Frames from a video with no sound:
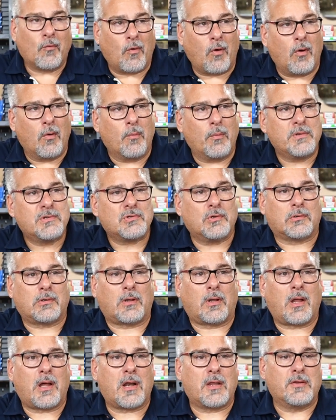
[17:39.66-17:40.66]
Oh, we sold a
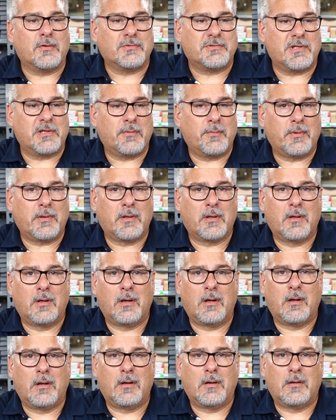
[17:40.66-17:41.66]
lot of those, didn't we? 200s,
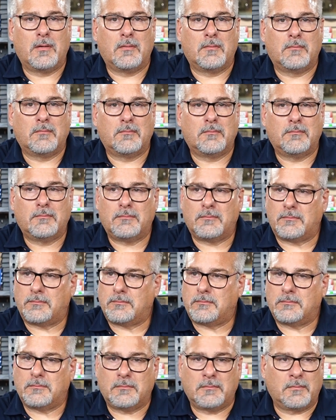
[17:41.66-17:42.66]
yeah.
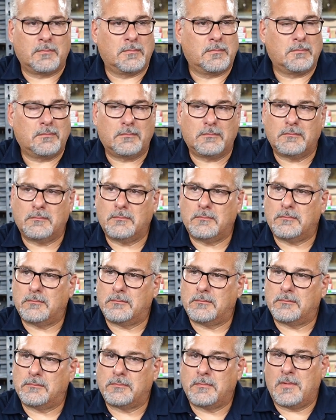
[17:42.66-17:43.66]
Which is also a
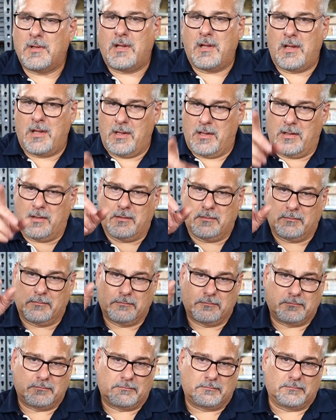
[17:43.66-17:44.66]
battery tester and
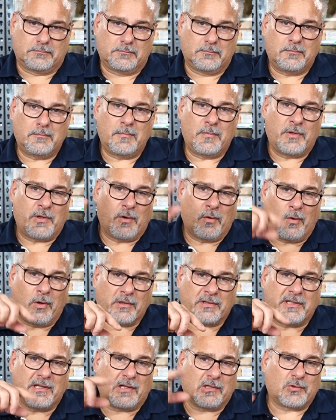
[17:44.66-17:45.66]
booster pack. The
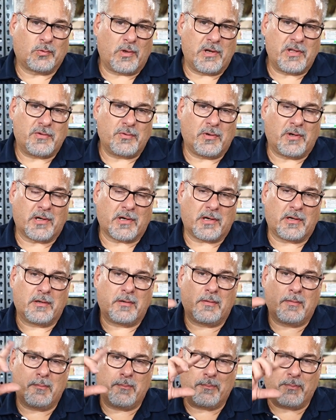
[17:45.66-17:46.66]
Autel 2200
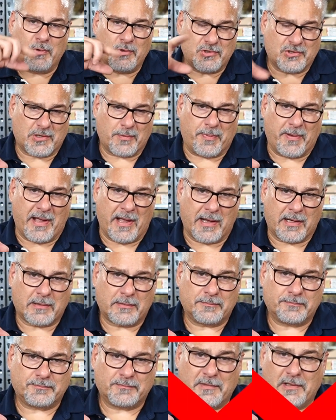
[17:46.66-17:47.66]
booster pack.
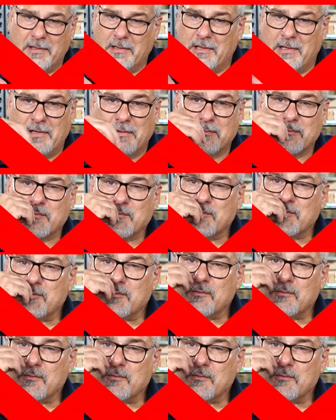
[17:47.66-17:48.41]
Top